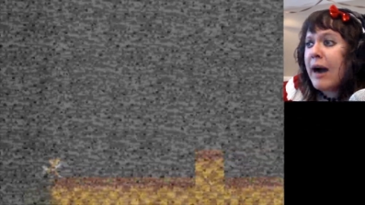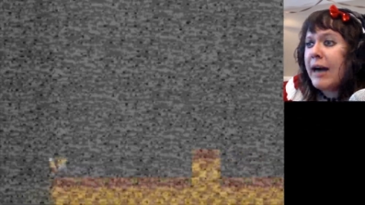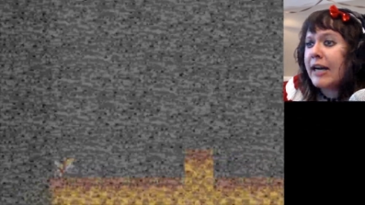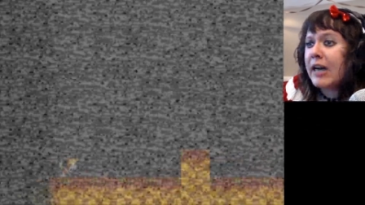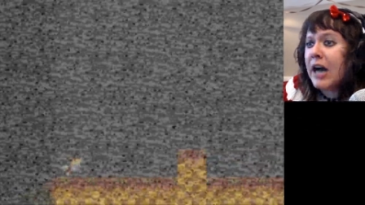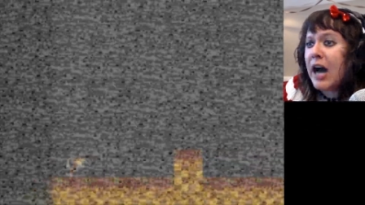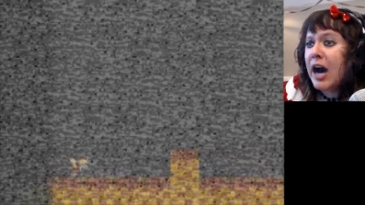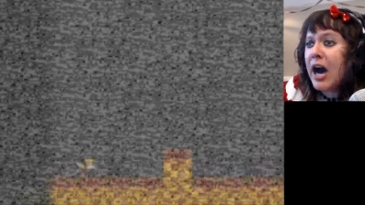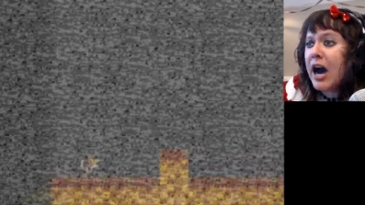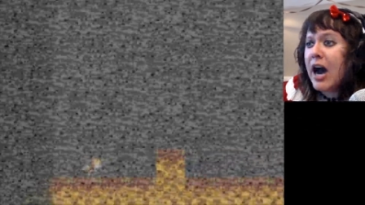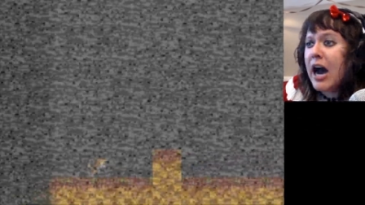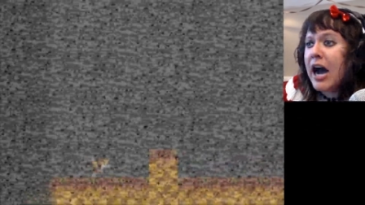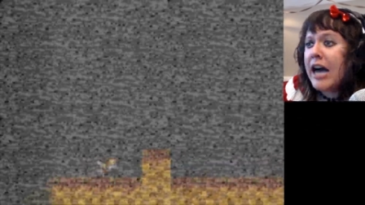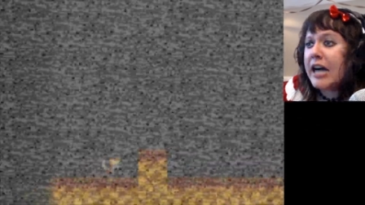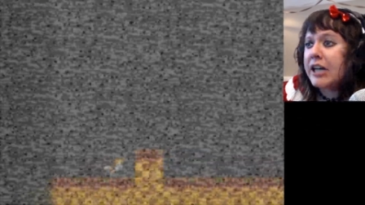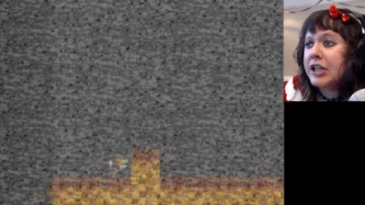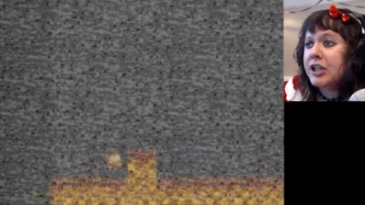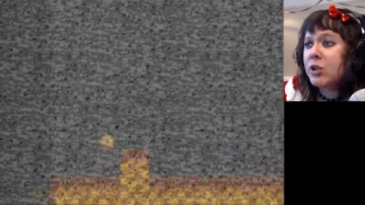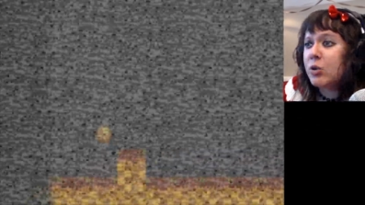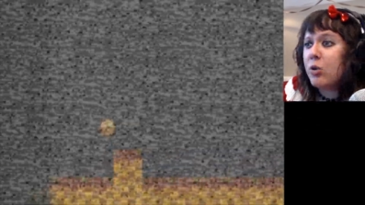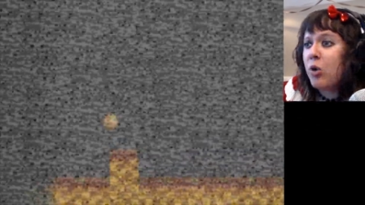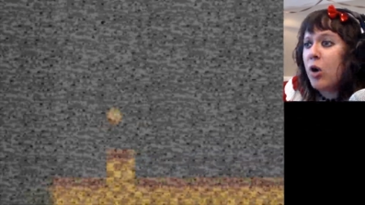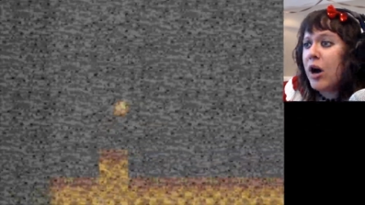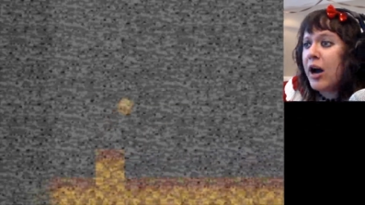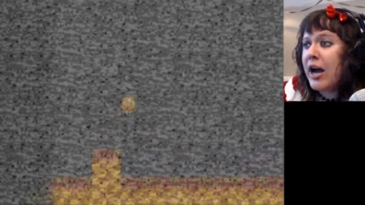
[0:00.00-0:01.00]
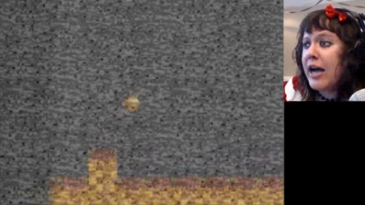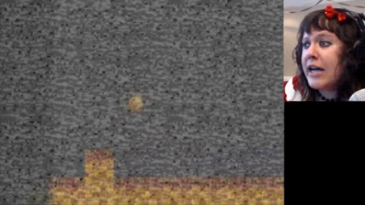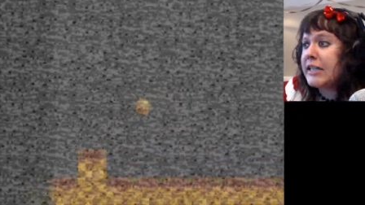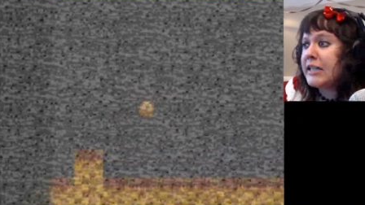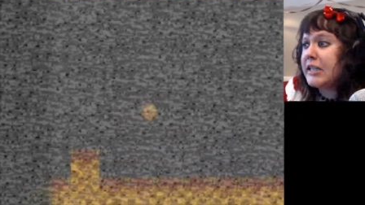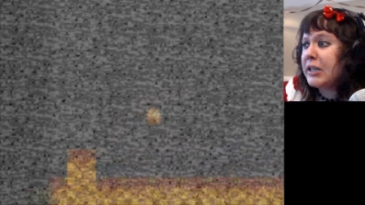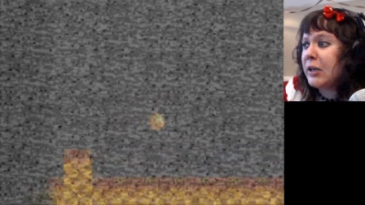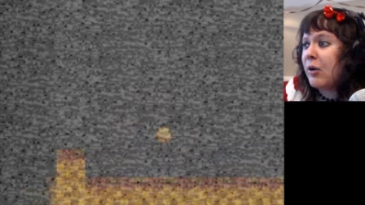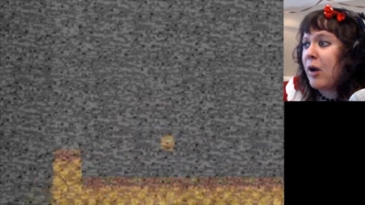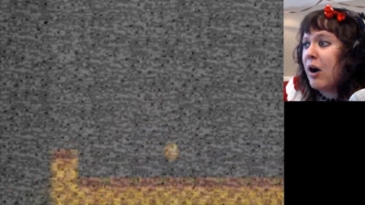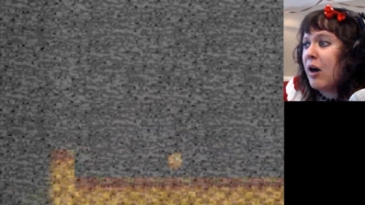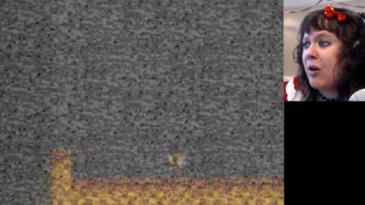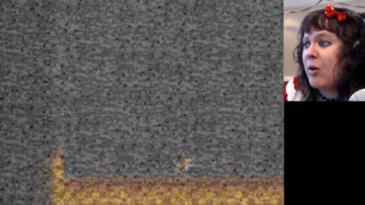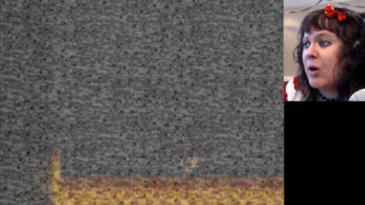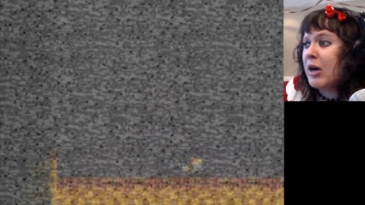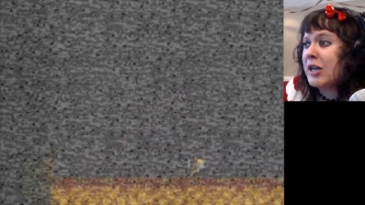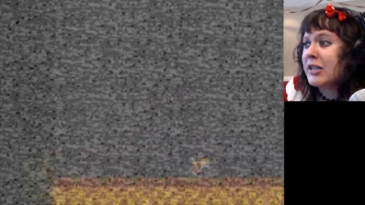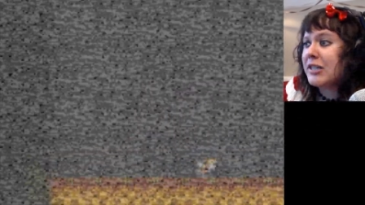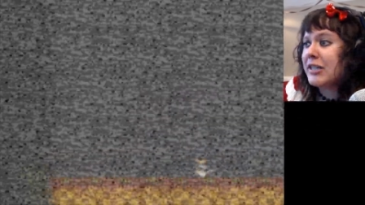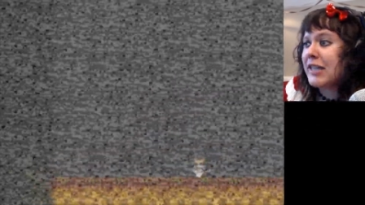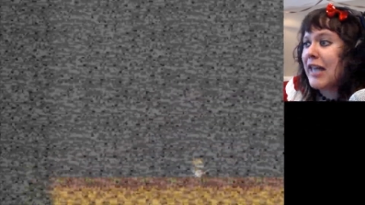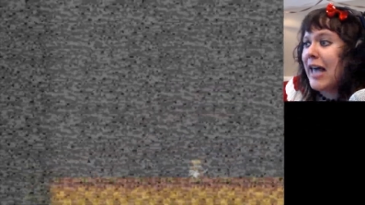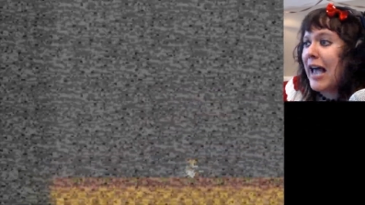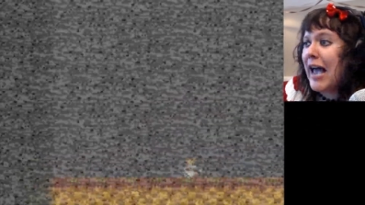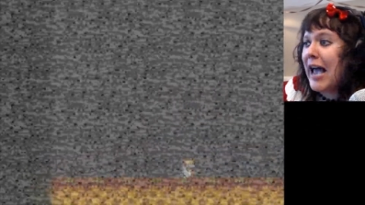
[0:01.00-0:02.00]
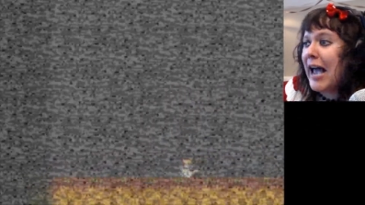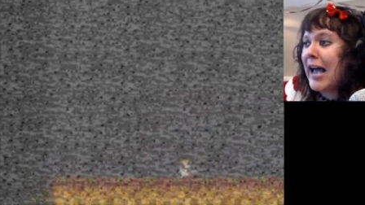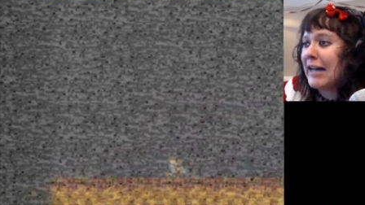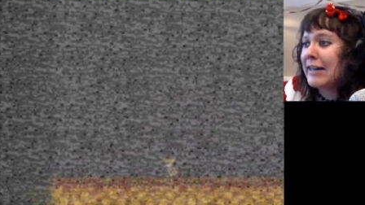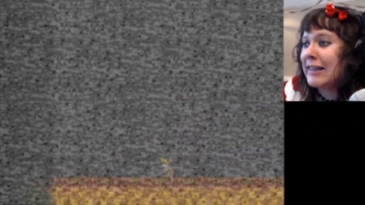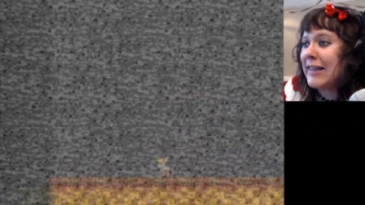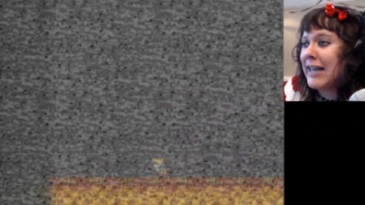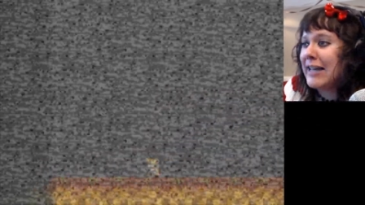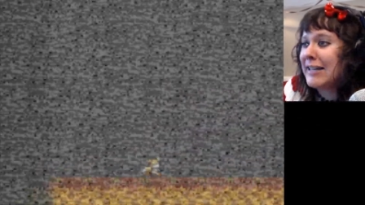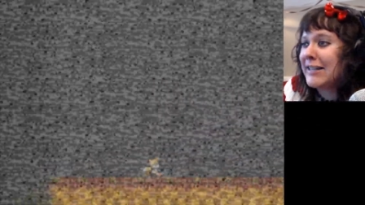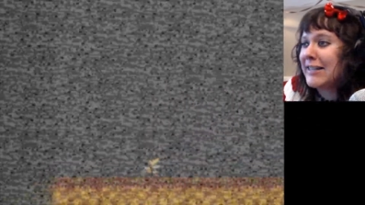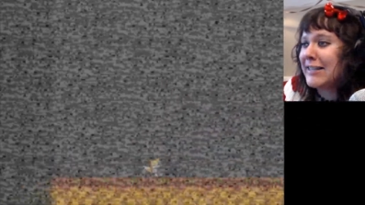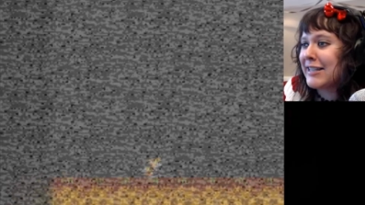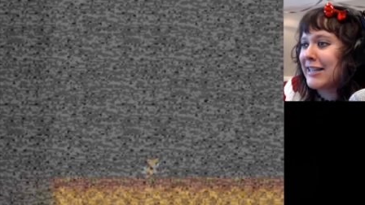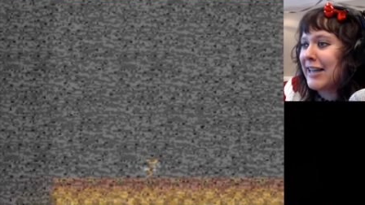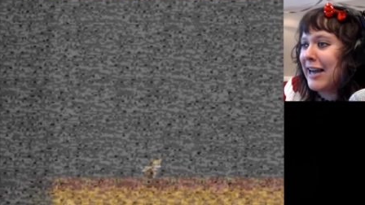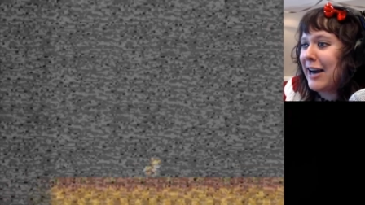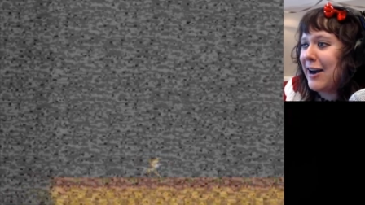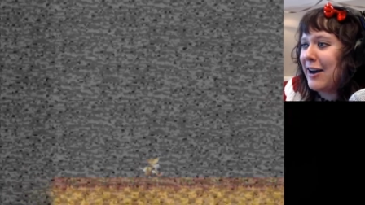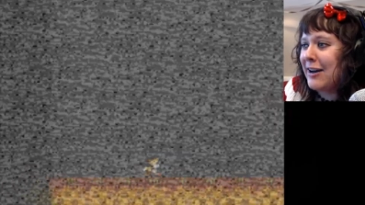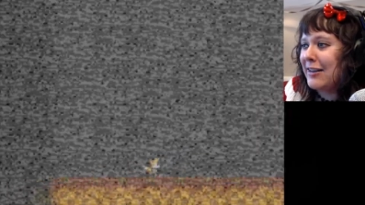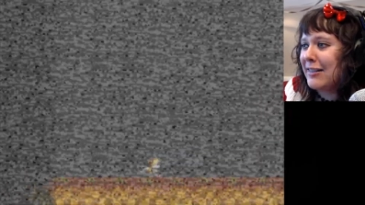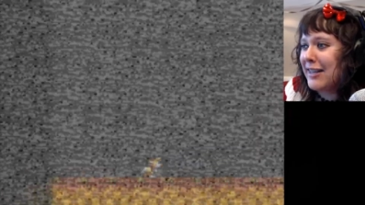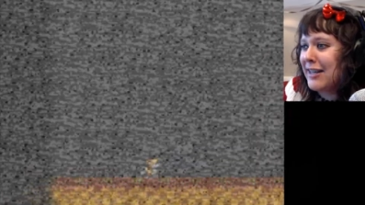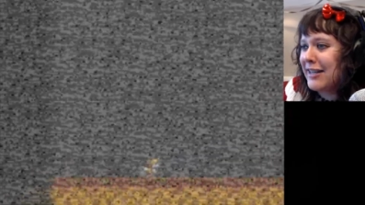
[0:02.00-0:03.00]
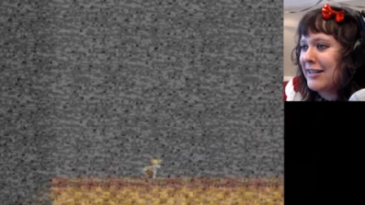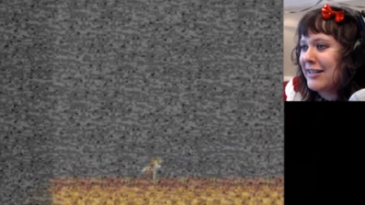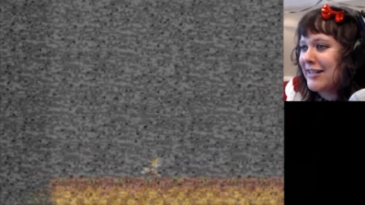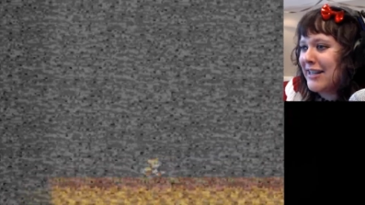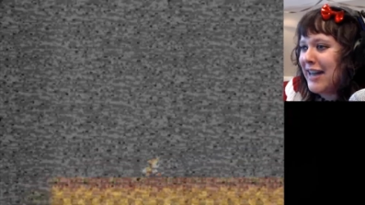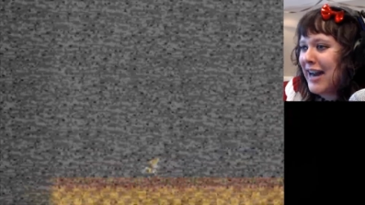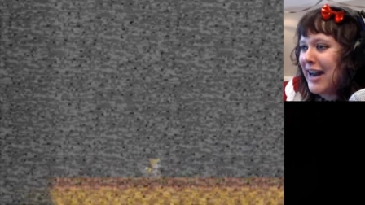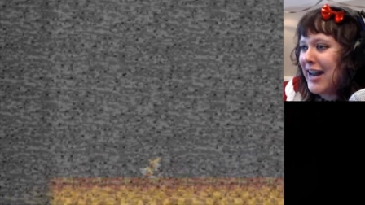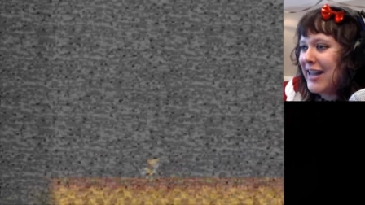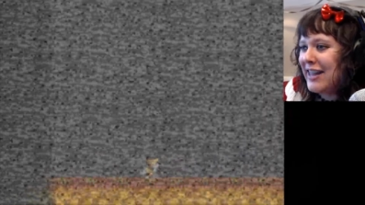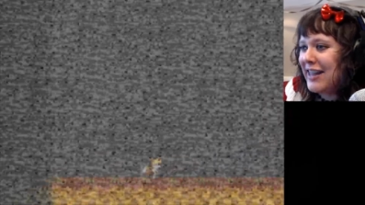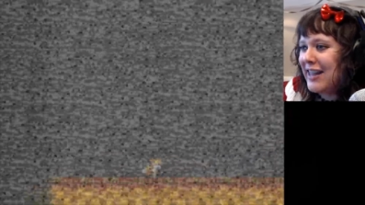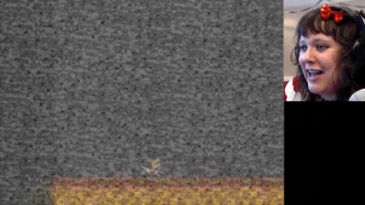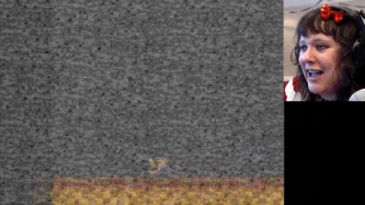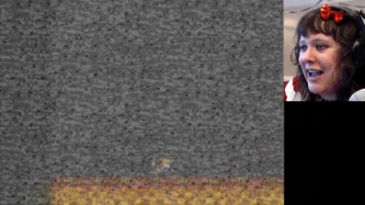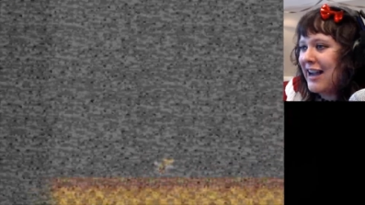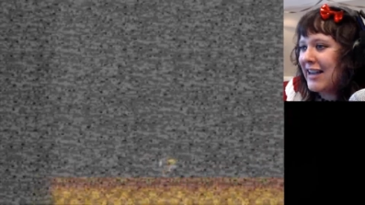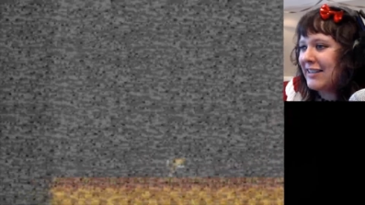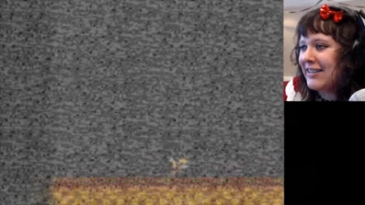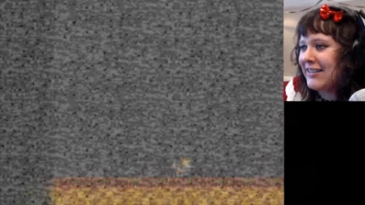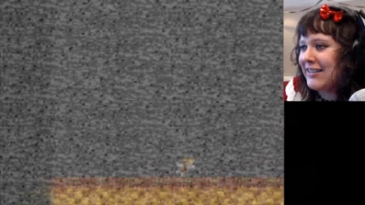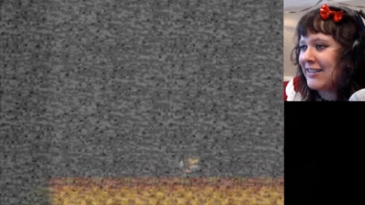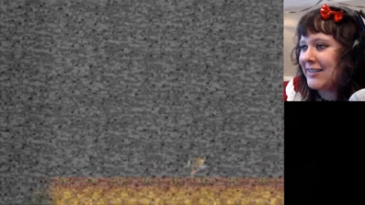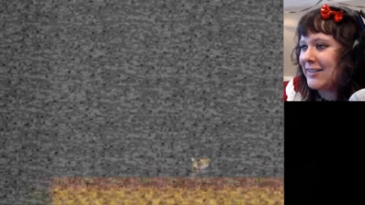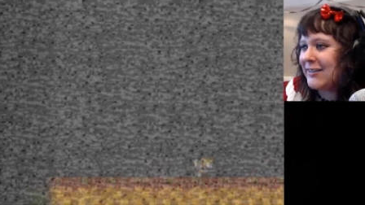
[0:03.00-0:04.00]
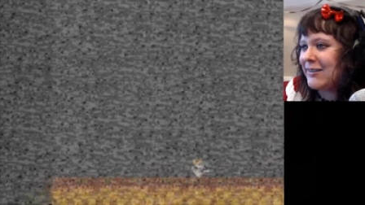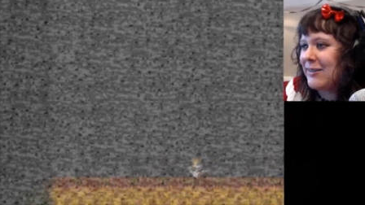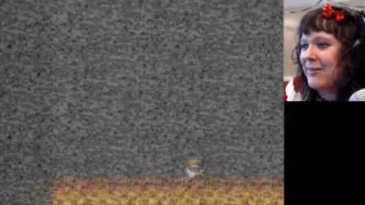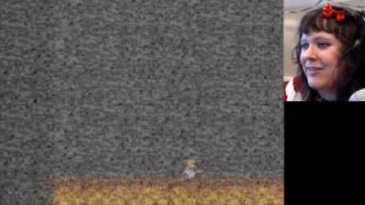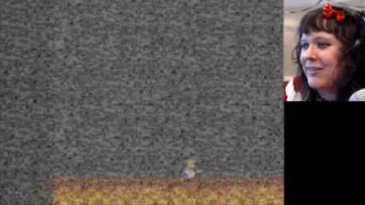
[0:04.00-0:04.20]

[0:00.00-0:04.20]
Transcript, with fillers: my gosh! What? What was that? That scared the daylight,